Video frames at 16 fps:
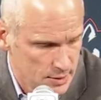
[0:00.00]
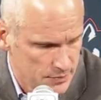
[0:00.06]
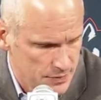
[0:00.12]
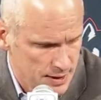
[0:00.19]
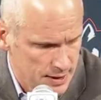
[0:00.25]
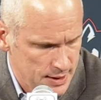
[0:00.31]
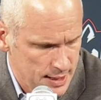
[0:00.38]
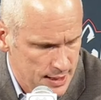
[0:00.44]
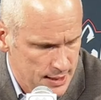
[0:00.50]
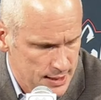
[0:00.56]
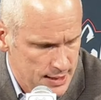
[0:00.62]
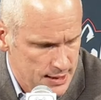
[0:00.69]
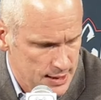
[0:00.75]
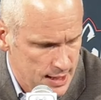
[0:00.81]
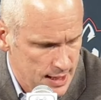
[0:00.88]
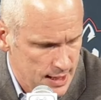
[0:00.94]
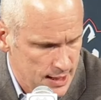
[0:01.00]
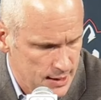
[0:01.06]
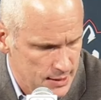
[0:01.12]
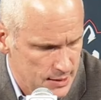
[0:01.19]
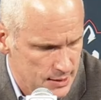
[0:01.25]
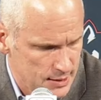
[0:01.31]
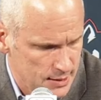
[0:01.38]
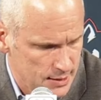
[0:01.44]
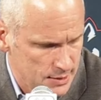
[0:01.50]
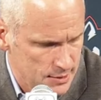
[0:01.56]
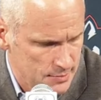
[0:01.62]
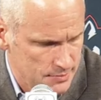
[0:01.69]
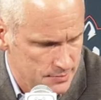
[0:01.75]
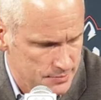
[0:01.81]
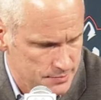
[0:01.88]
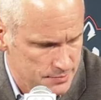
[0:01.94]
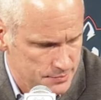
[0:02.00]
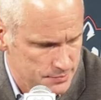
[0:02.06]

and, and he can't, um,